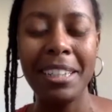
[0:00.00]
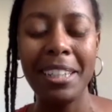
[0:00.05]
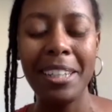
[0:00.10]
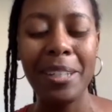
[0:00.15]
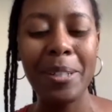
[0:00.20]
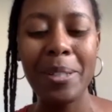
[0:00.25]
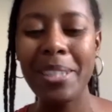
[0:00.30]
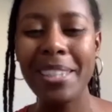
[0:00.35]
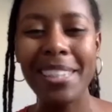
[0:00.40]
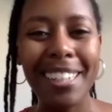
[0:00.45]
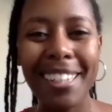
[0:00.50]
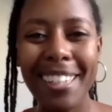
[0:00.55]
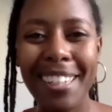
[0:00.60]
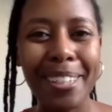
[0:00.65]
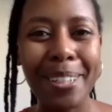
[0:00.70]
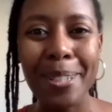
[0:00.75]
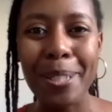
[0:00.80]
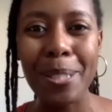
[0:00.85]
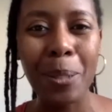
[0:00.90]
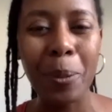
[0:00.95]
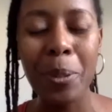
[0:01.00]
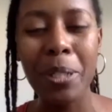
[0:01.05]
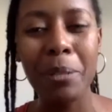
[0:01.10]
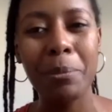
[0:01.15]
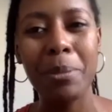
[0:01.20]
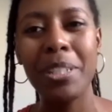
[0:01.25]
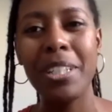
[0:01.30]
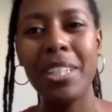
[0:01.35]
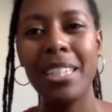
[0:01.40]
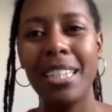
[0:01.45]
sitting at your sewing
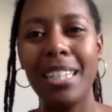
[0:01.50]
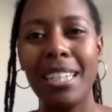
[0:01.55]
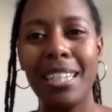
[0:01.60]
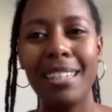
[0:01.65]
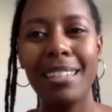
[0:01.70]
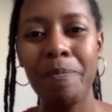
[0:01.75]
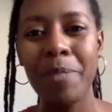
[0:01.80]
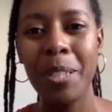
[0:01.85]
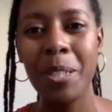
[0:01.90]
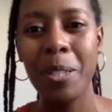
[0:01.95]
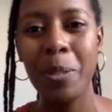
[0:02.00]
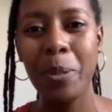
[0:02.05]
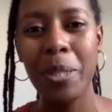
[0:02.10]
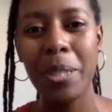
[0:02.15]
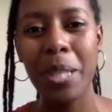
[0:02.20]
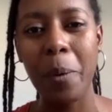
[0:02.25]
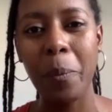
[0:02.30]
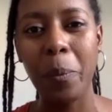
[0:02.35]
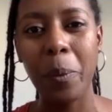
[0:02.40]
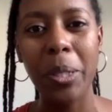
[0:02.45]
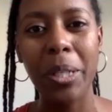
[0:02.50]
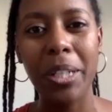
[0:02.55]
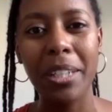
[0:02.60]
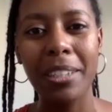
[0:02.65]
machine doing that work?